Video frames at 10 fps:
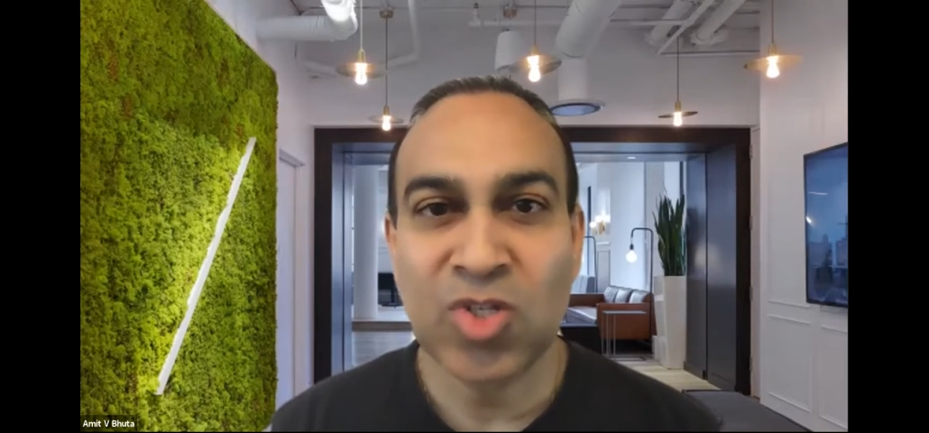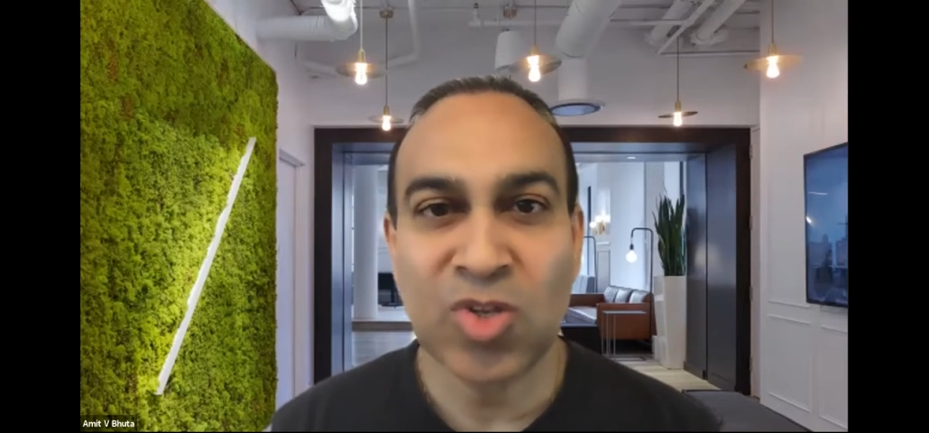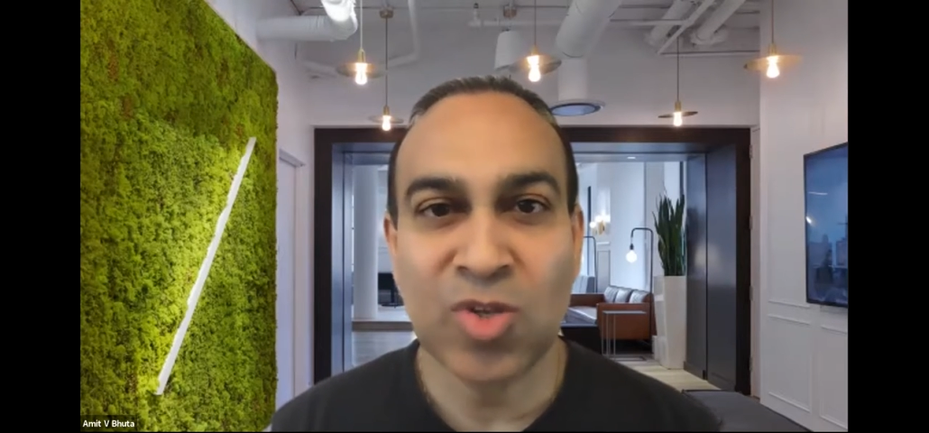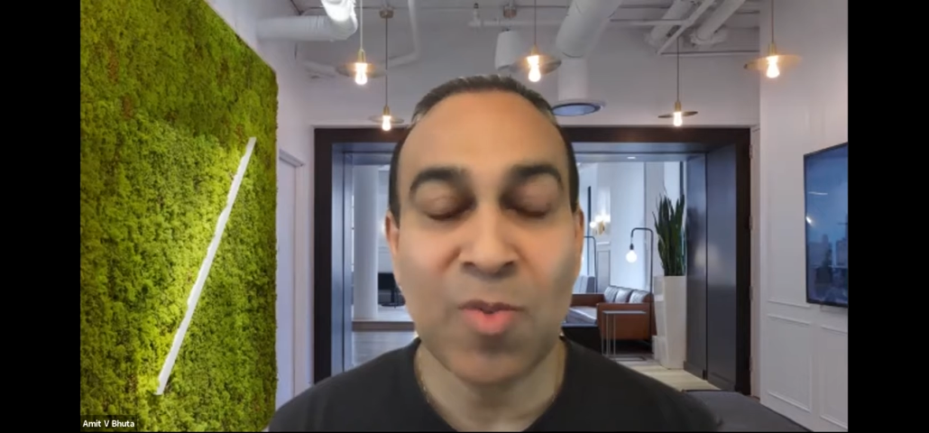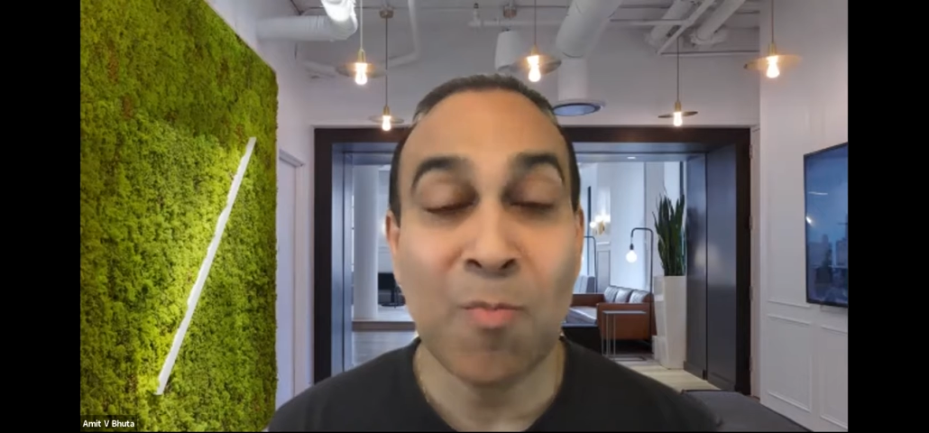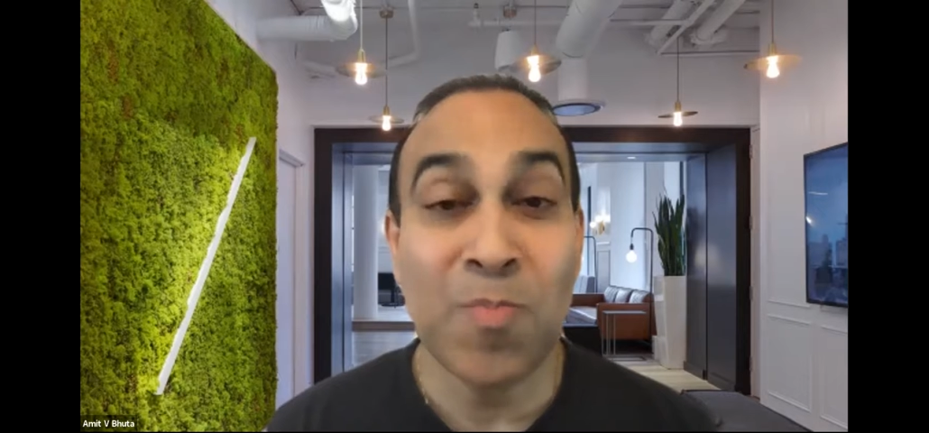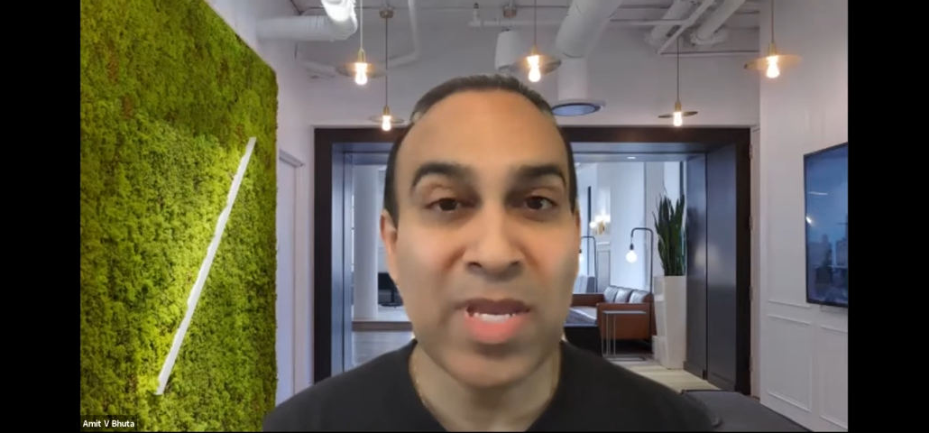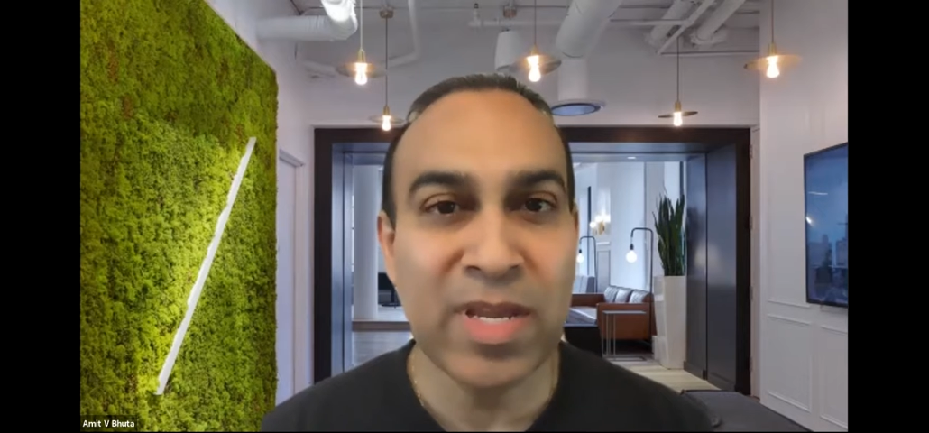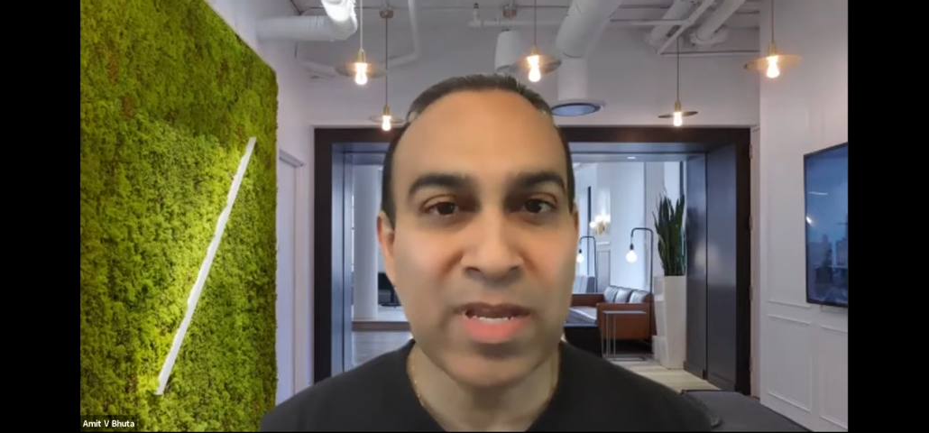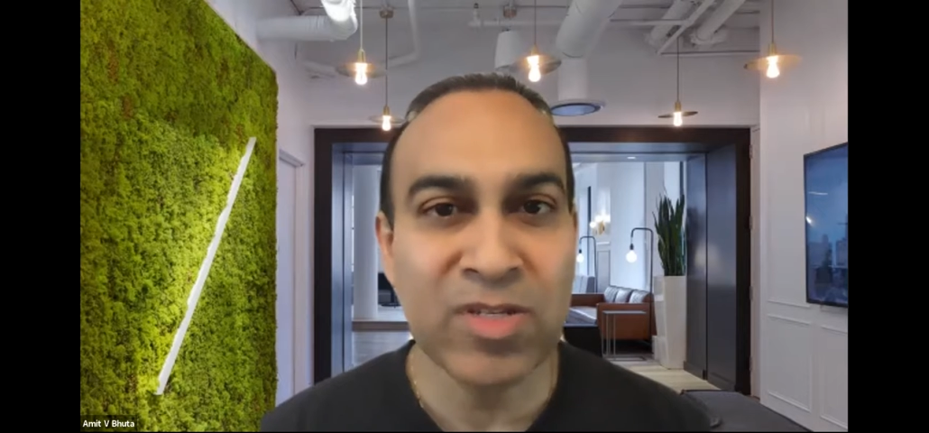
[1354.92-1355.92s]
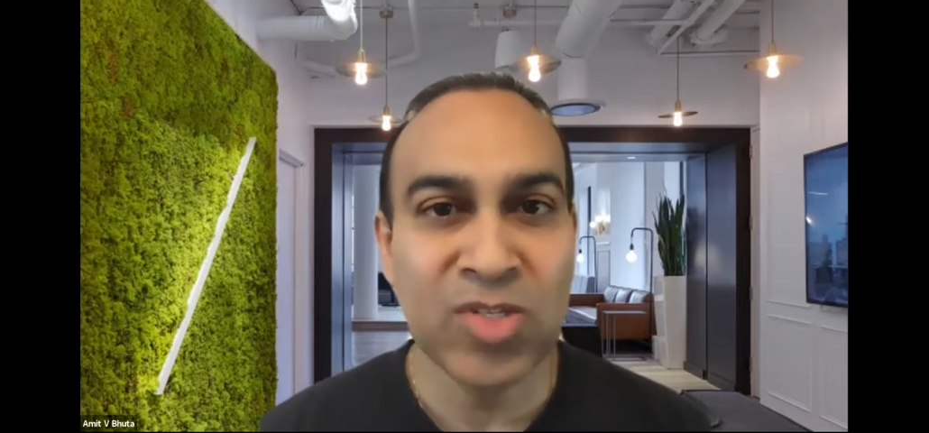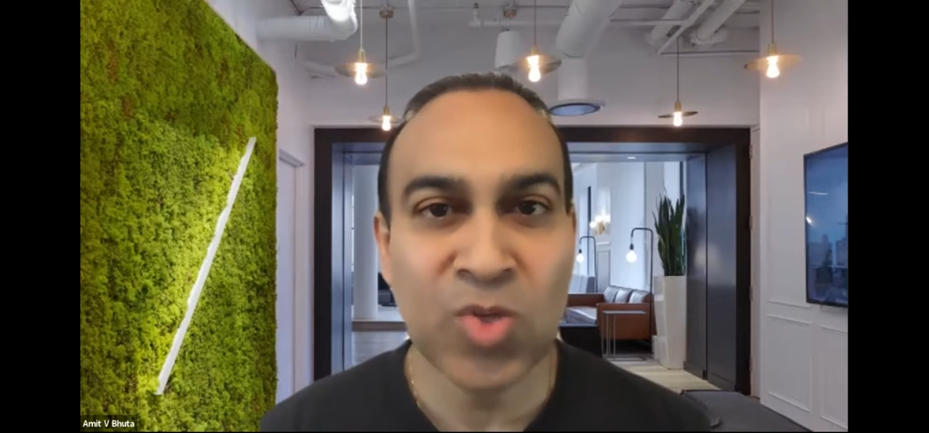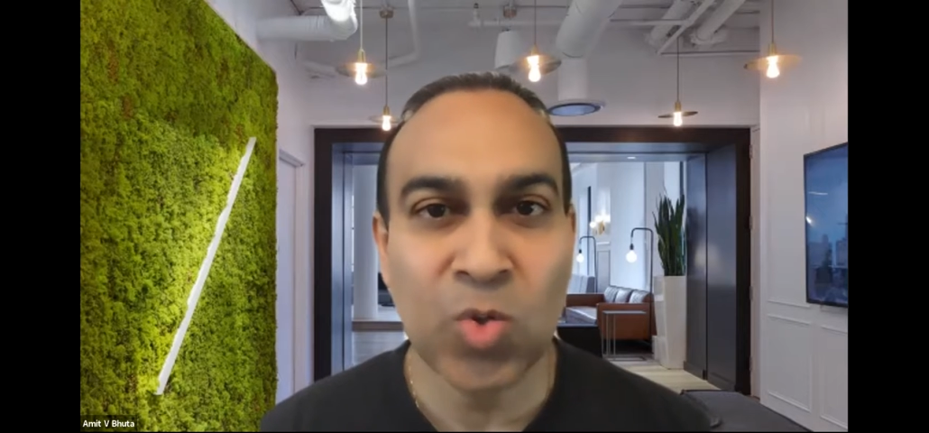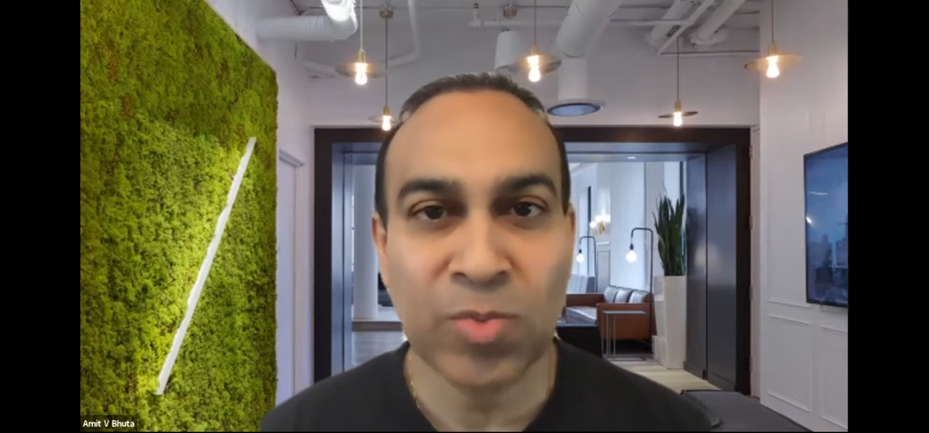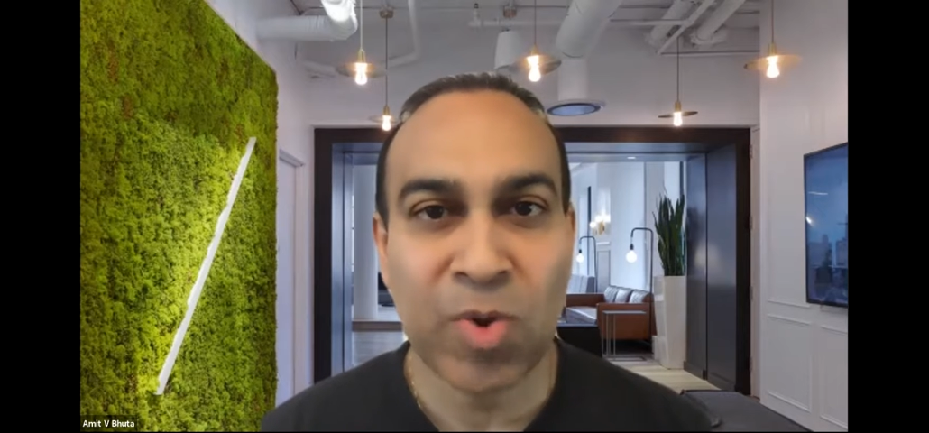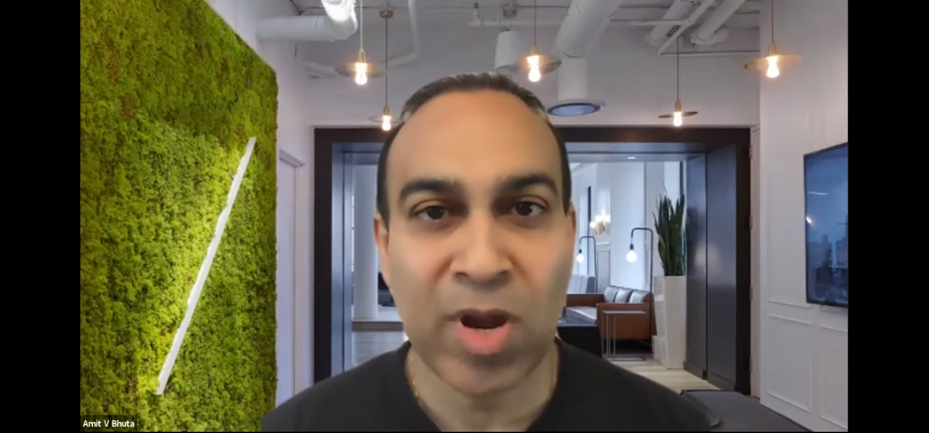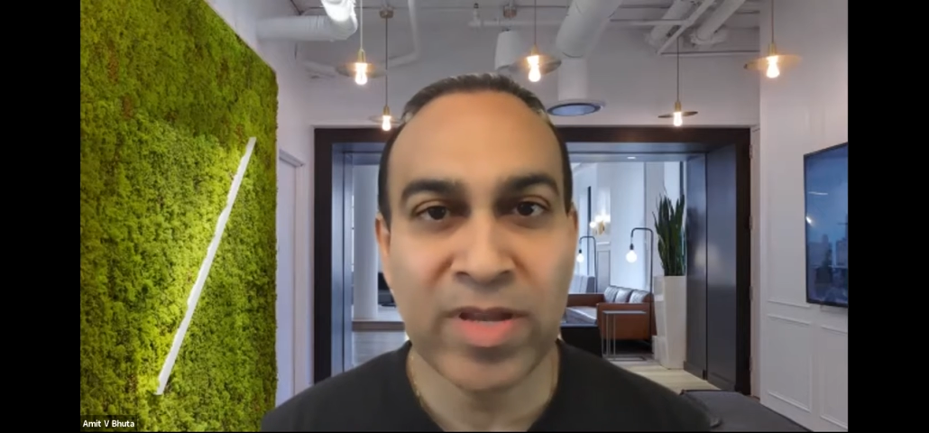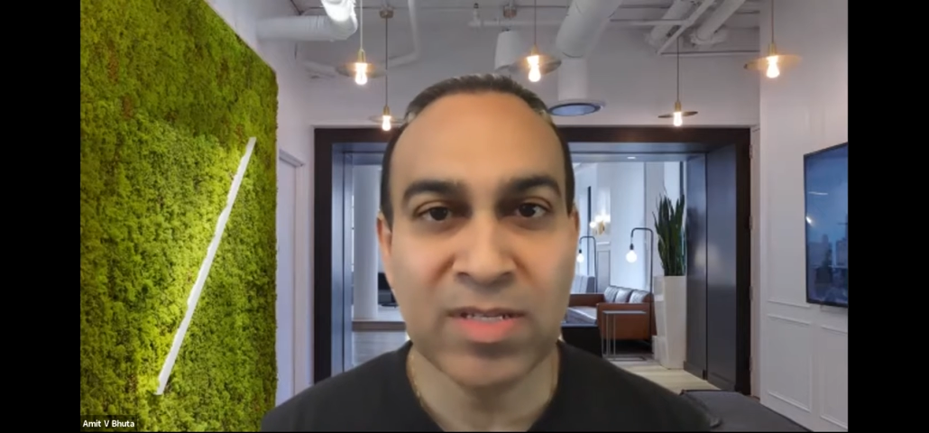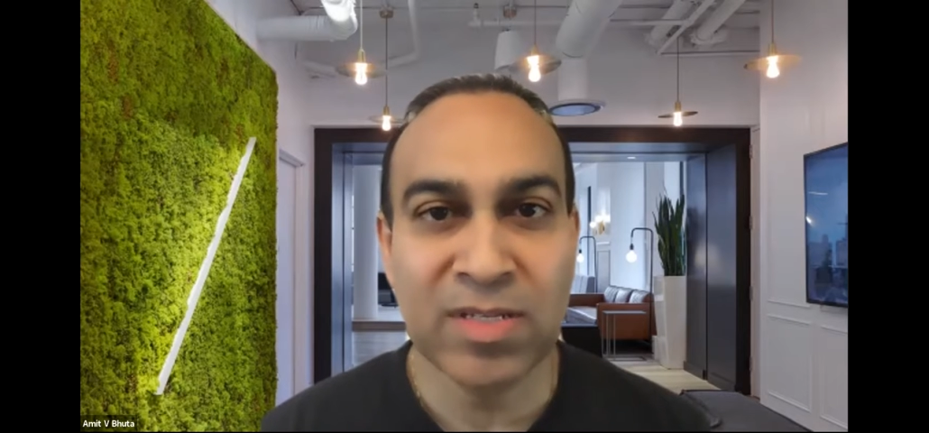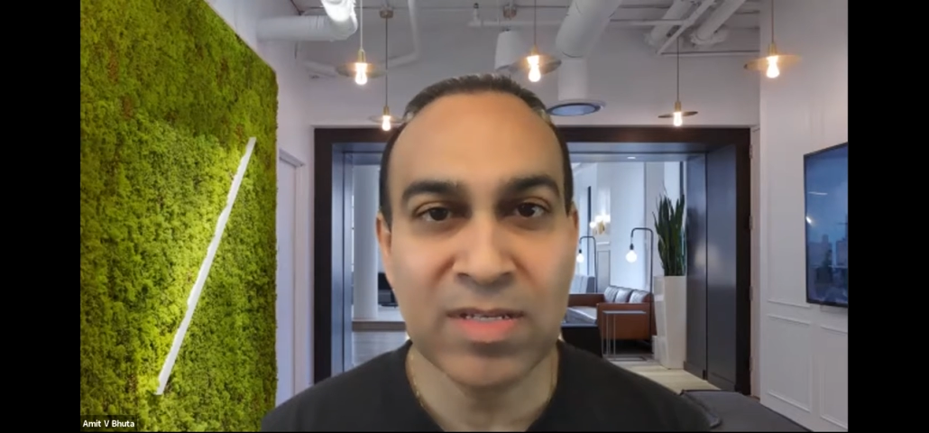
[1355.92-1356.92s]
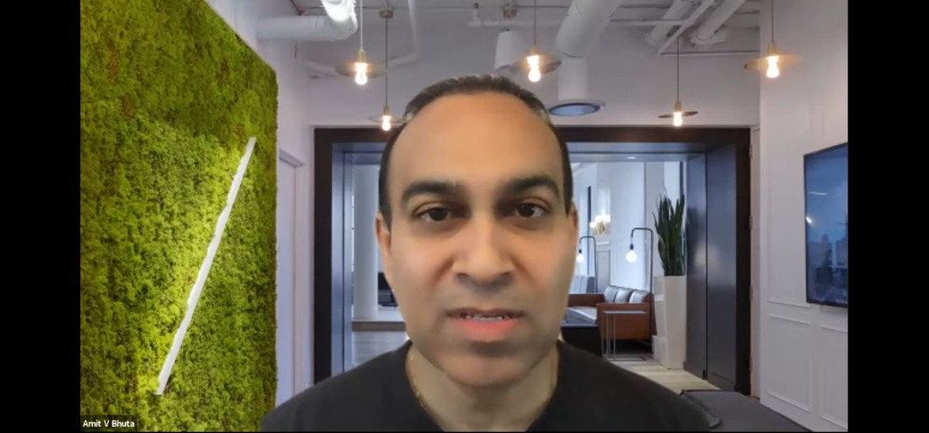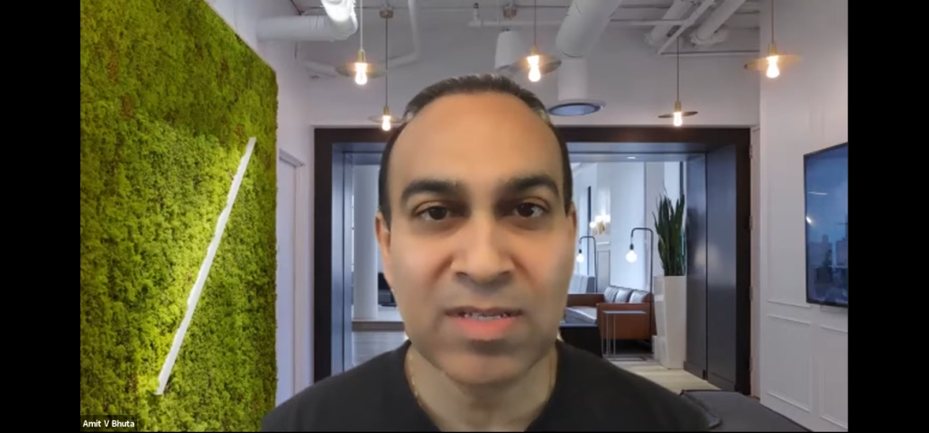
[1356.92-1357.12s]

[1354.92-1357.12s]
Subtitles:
the median sold price is